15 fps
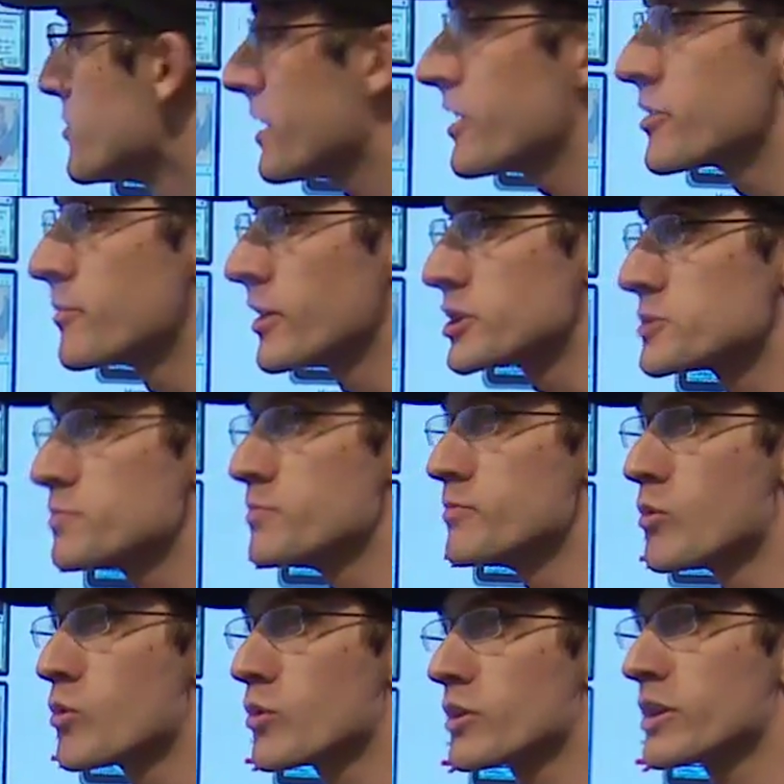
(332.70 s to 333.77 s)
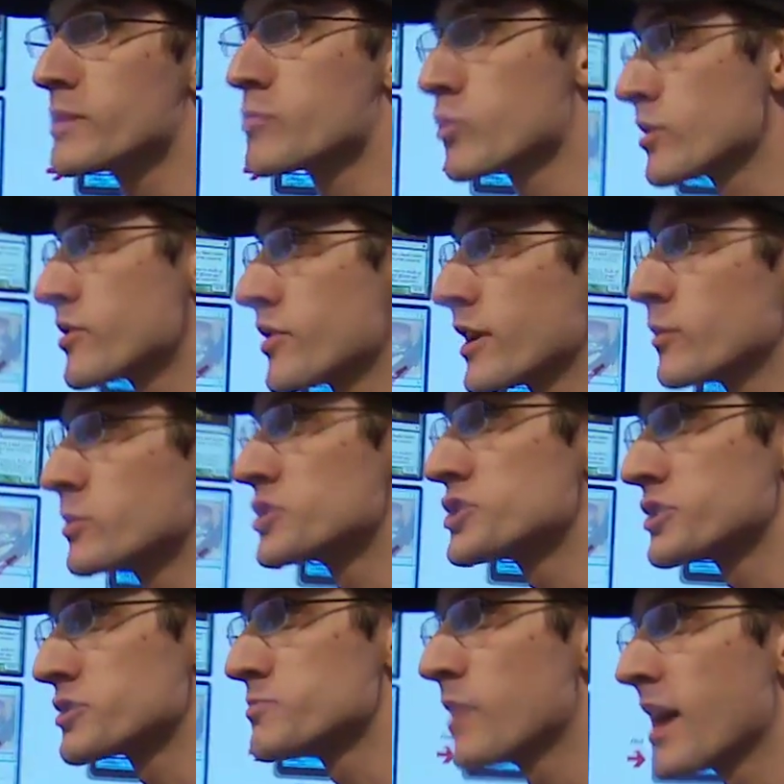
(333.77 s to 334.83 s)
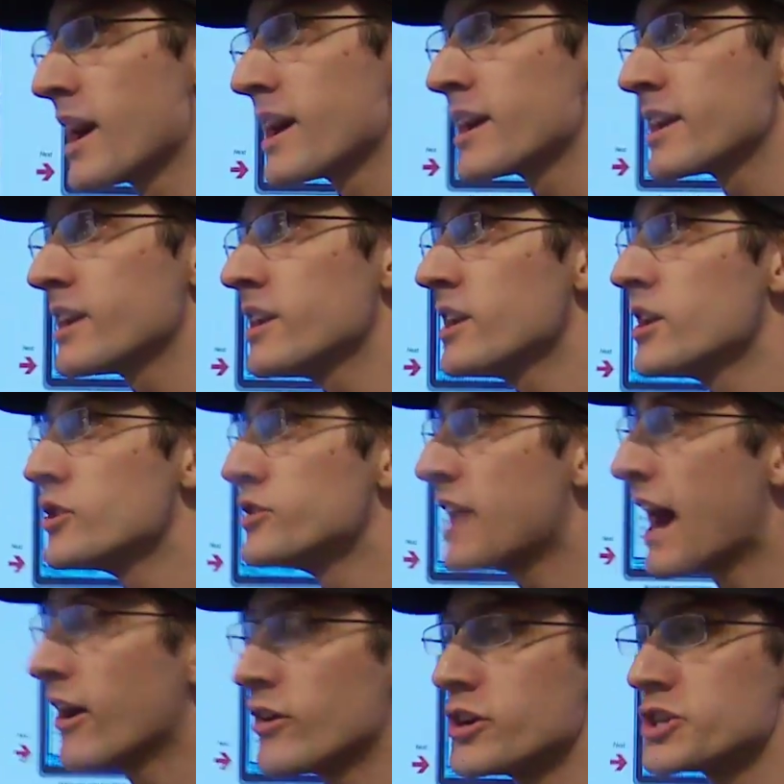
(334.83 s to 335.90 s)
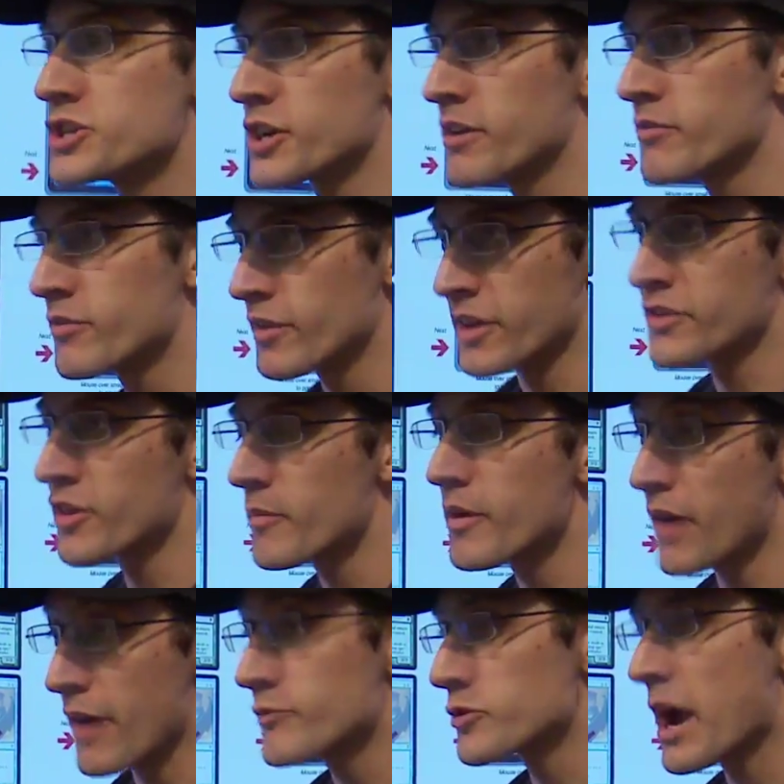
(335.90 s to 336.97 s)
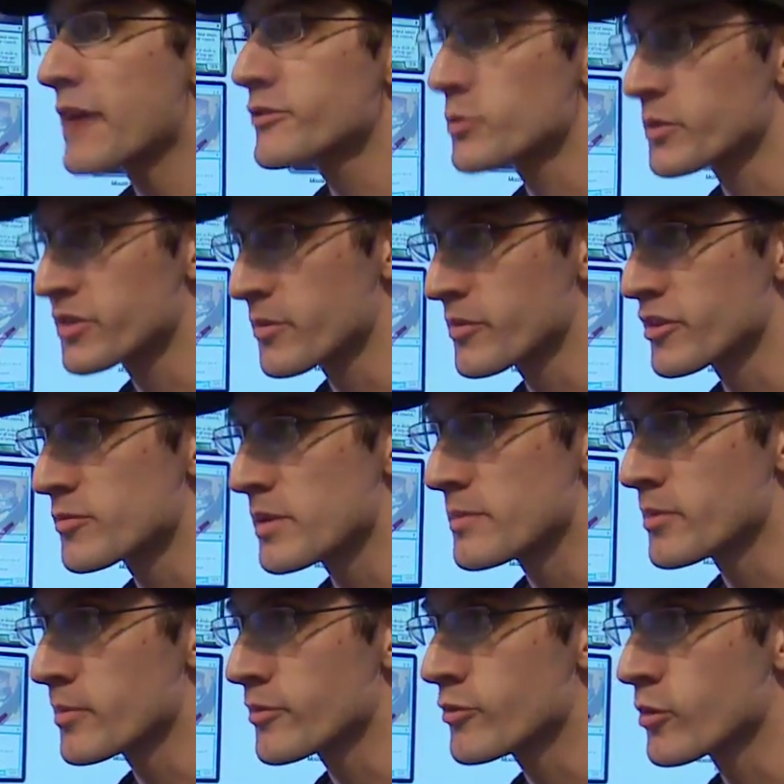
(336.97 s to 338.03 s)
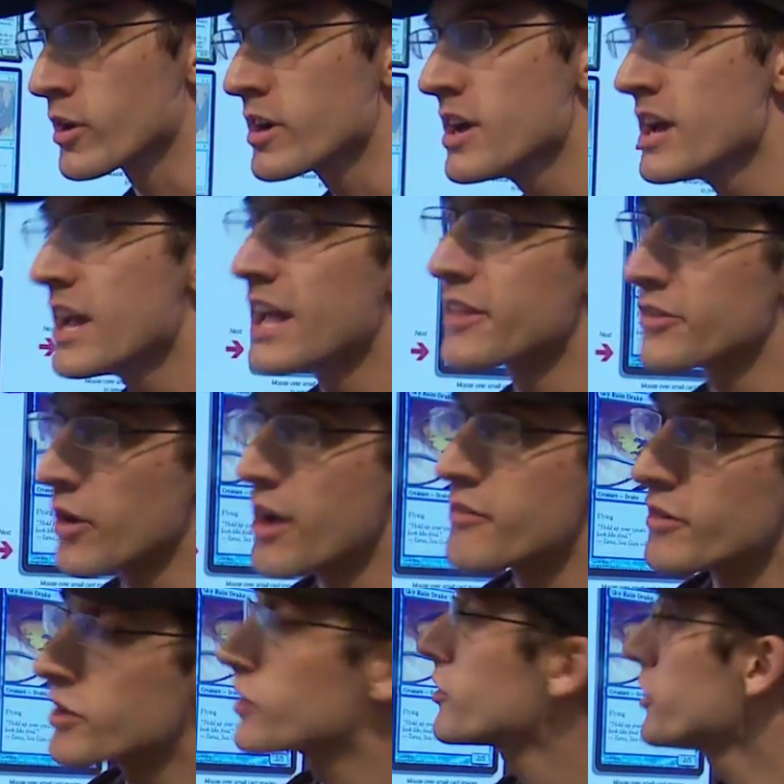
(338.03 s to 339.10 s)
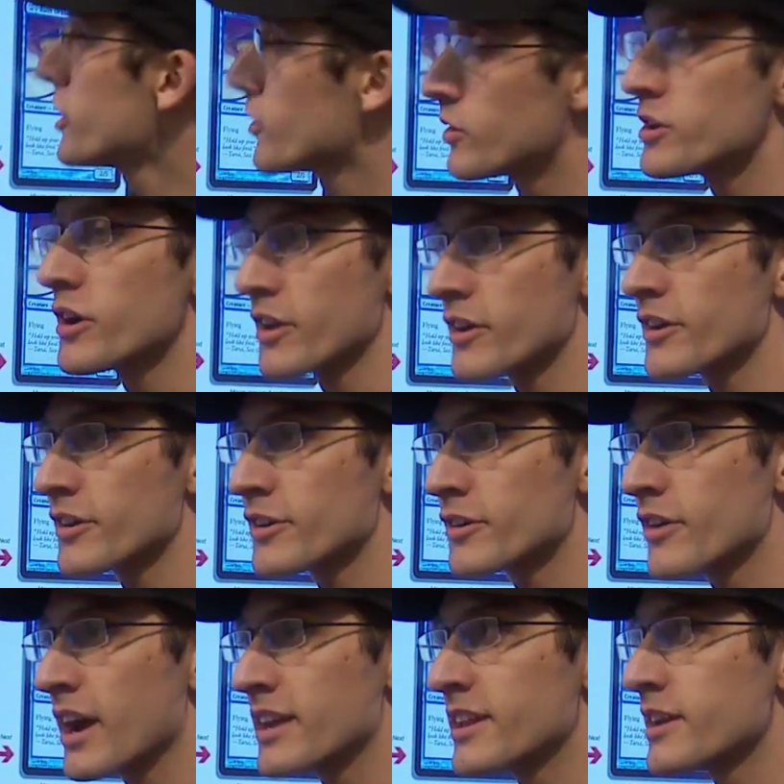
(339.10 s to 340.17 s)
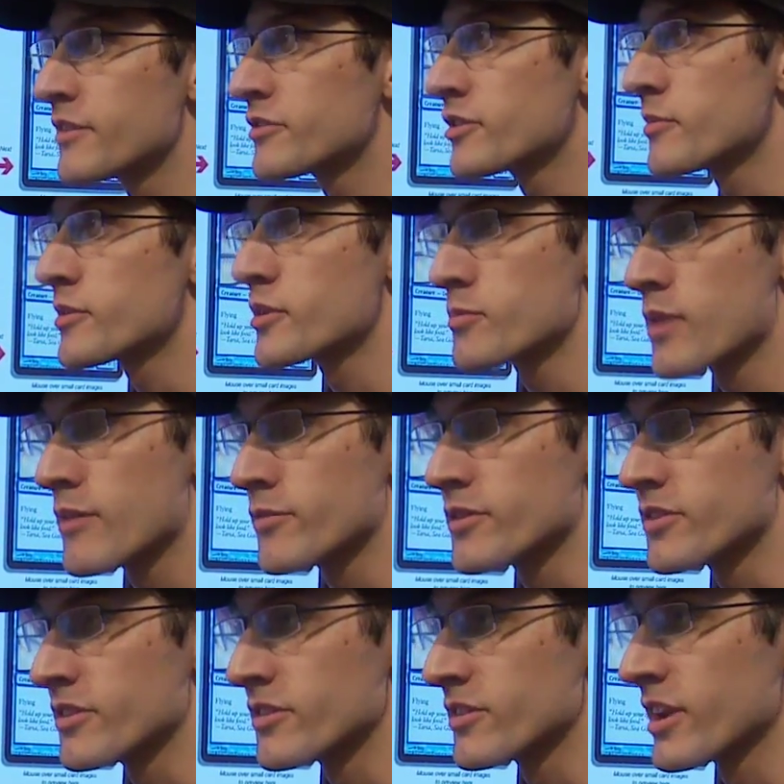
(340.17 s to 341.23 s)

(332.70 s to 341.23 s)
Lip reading: me, the much more important thing was just my knowledge of, like, I've drafted with some of these people before, and so I have a little idea of some of their preferences.